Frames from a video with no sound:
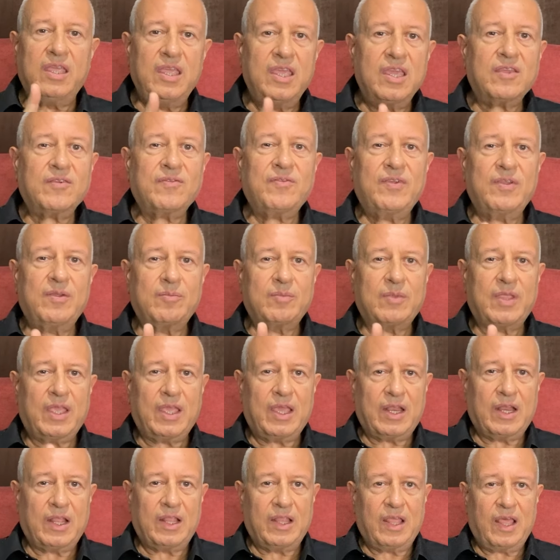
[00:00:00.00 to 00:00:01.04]
I was
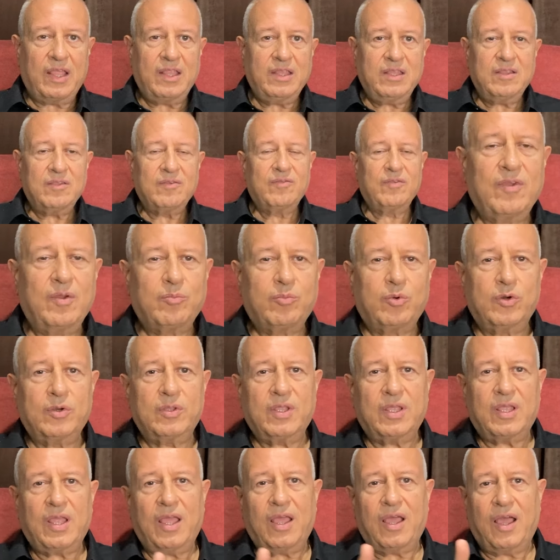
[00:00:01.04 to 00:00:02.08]
especially surprised by a
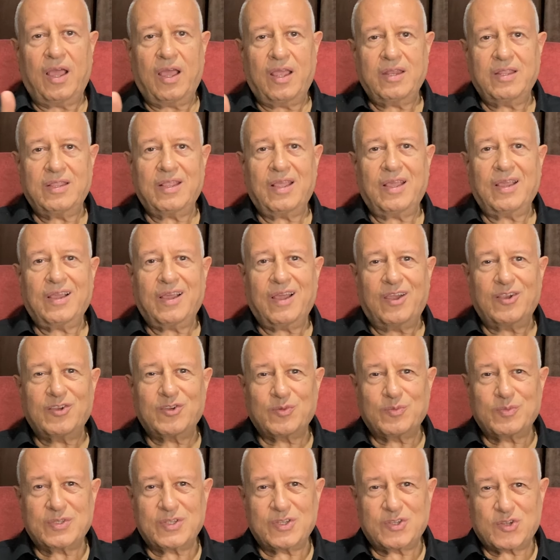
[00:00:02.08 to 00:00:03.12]
character who
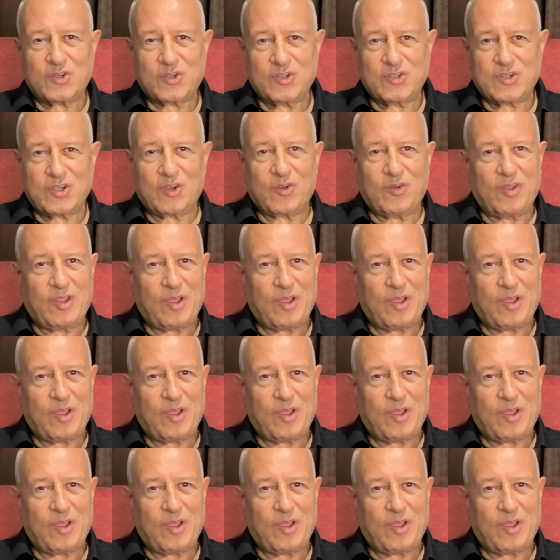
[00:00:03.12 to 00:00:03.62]
appeared in the first